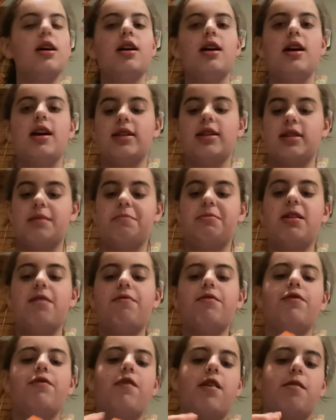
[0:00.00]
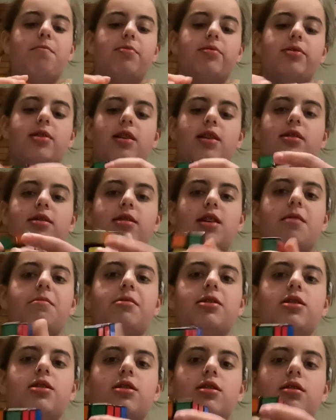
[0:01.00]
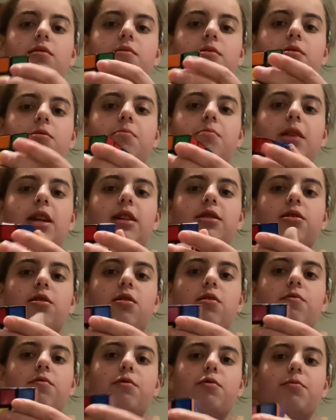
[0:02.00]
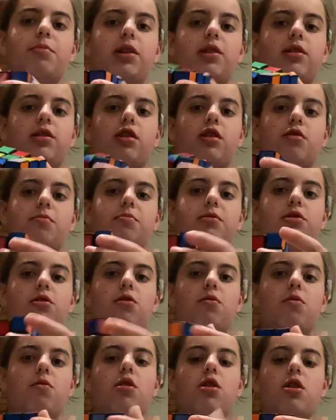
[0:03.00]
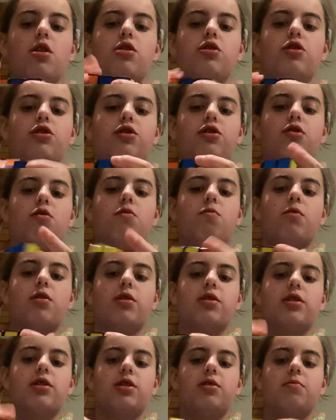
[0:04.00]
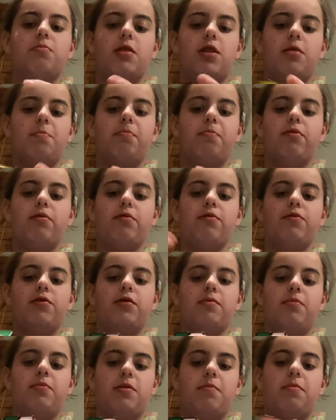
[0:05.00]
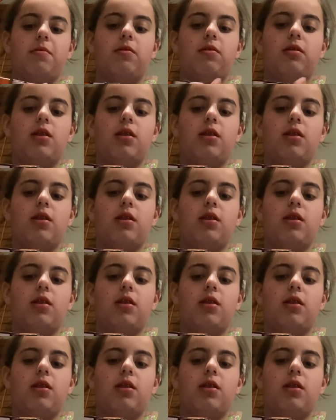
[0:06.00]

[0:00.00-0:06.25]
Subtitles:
except 75% of the time is in someone who makes their own Rubik's Cube, so just so it works this way to prove to people.